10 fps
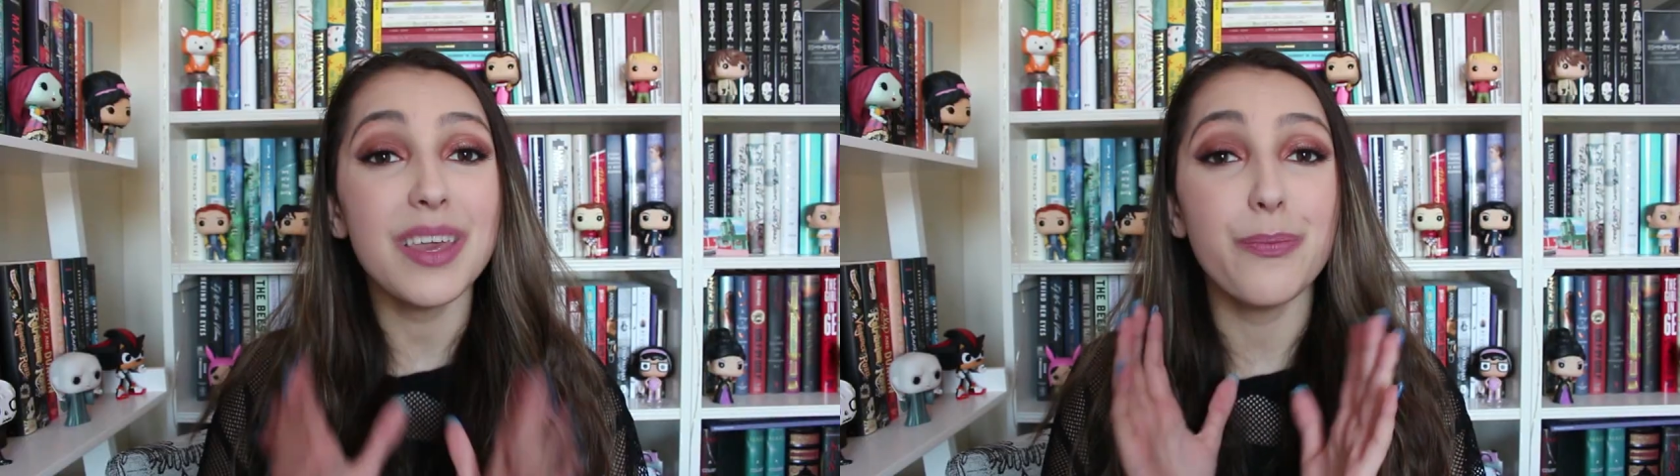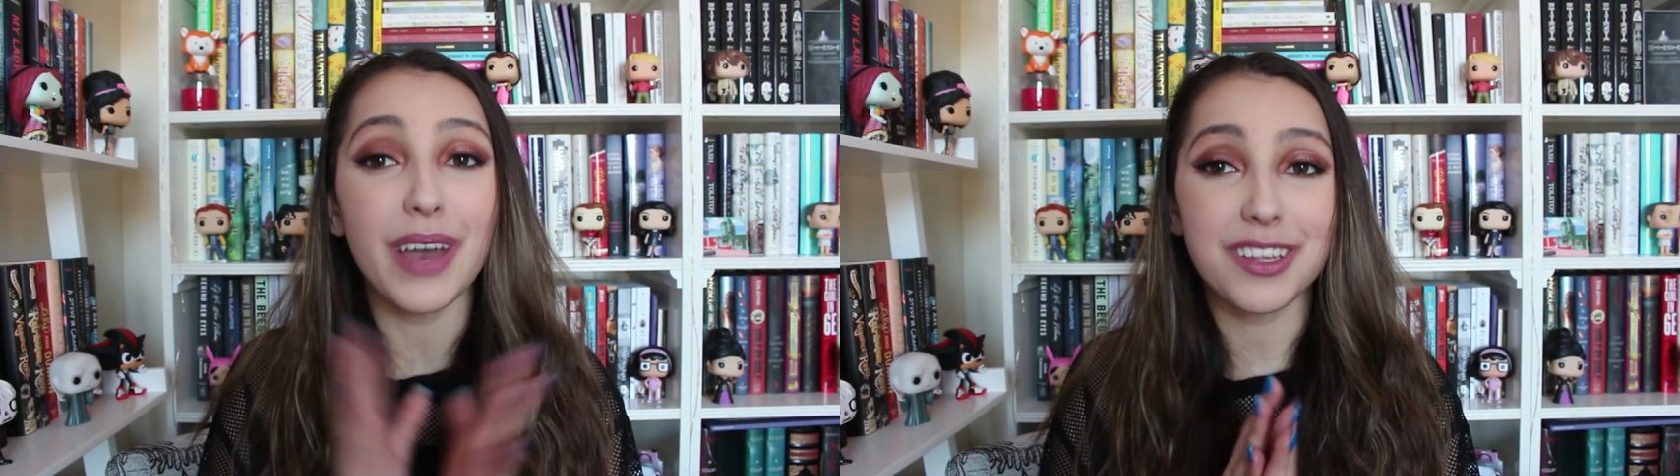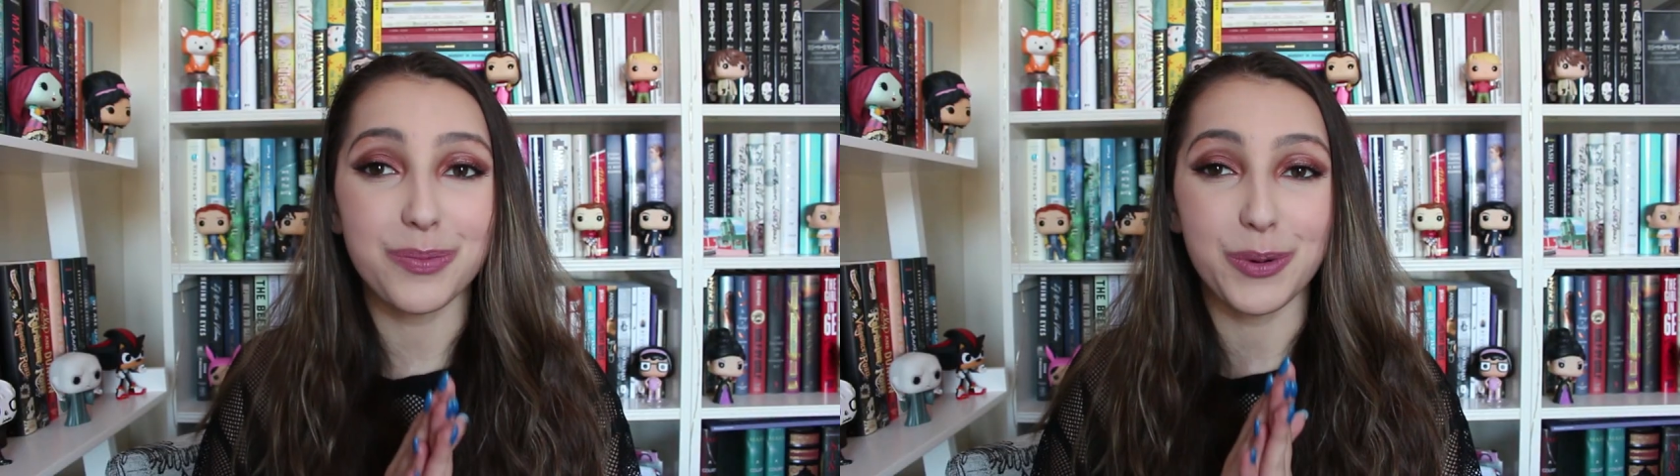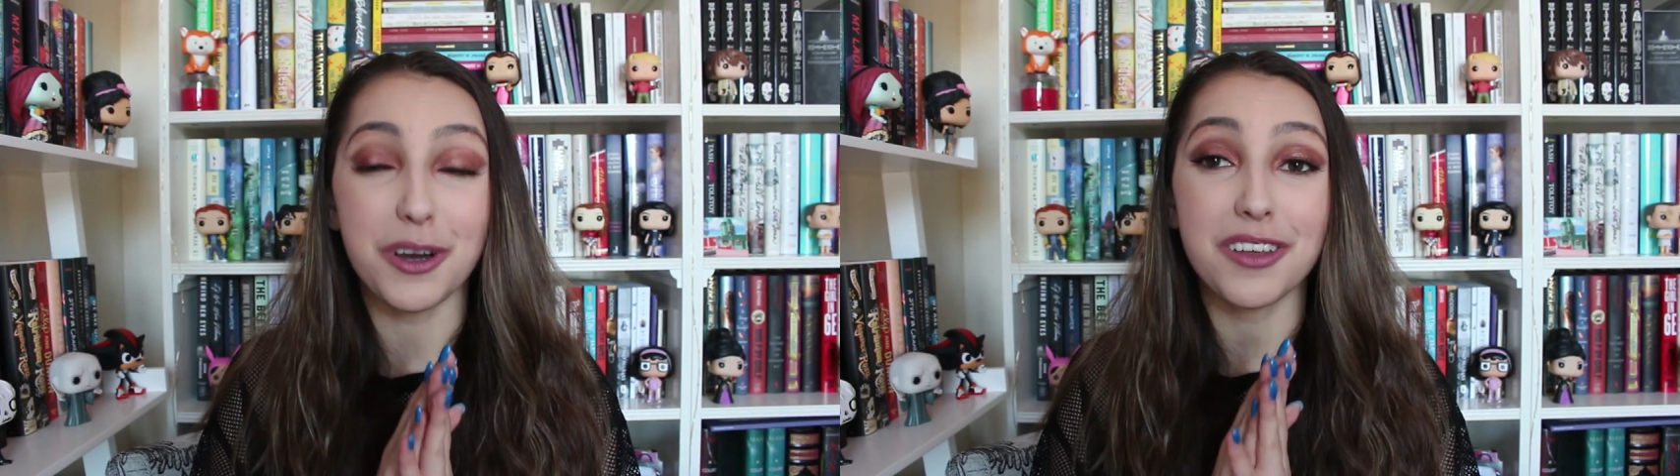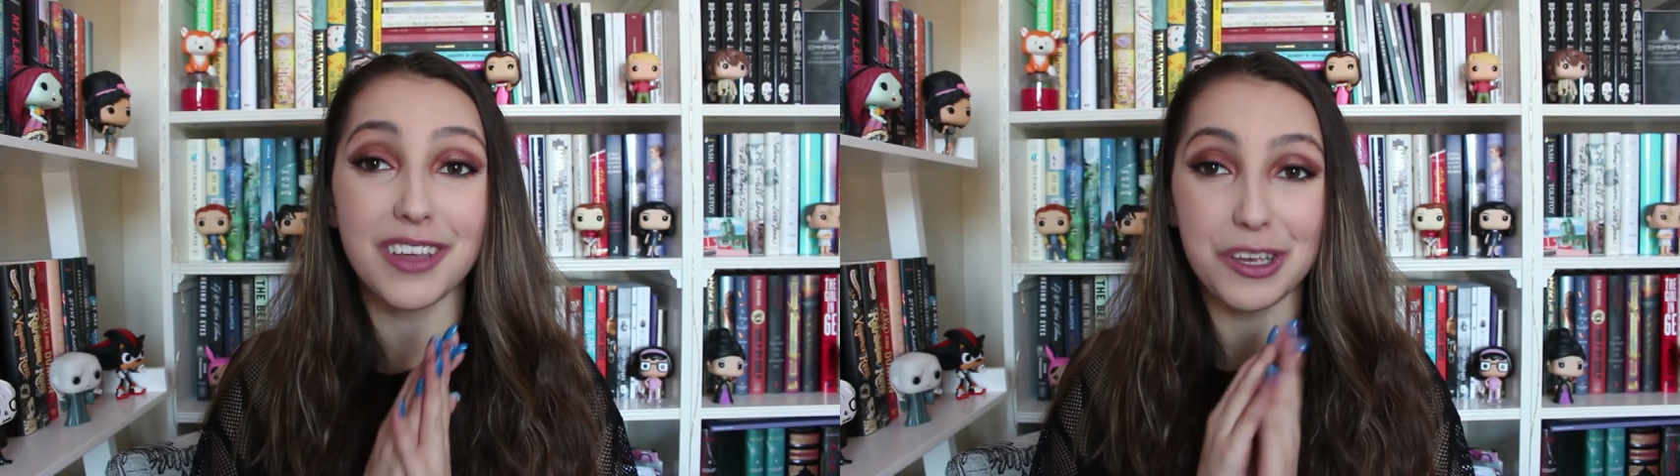best
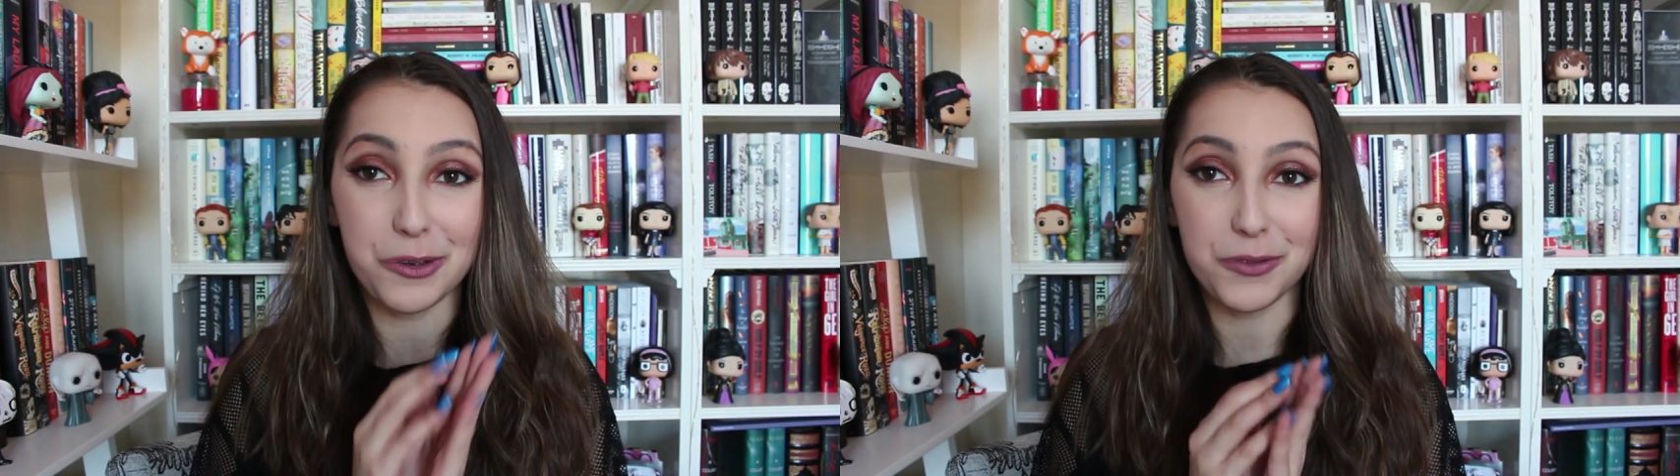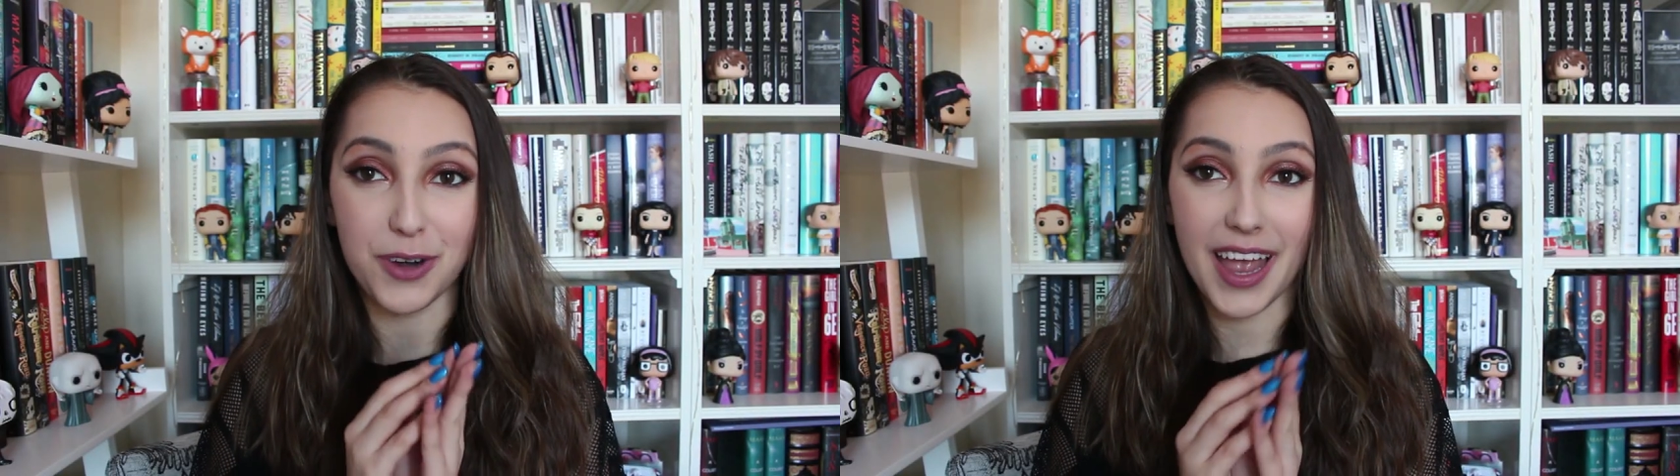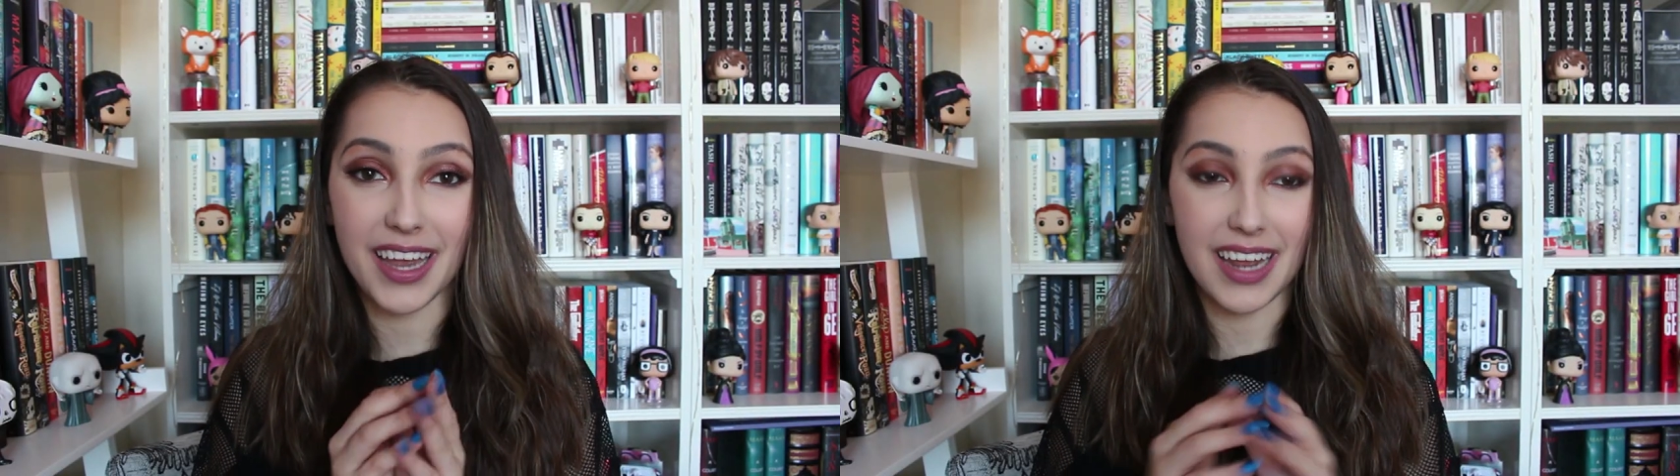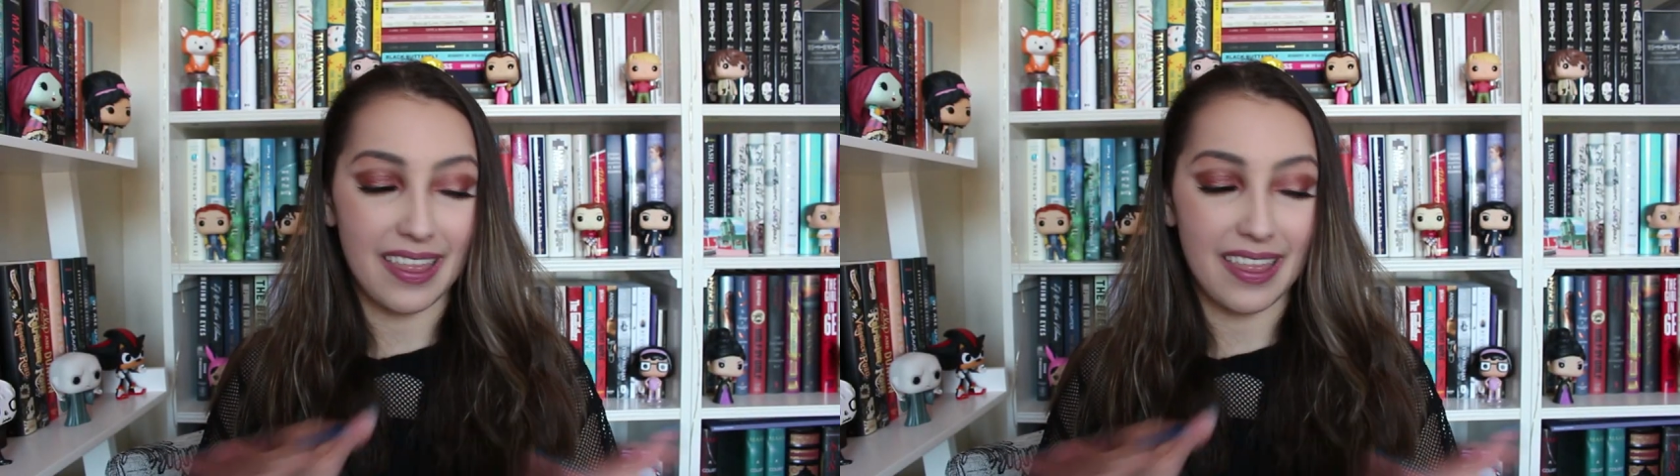book that you've read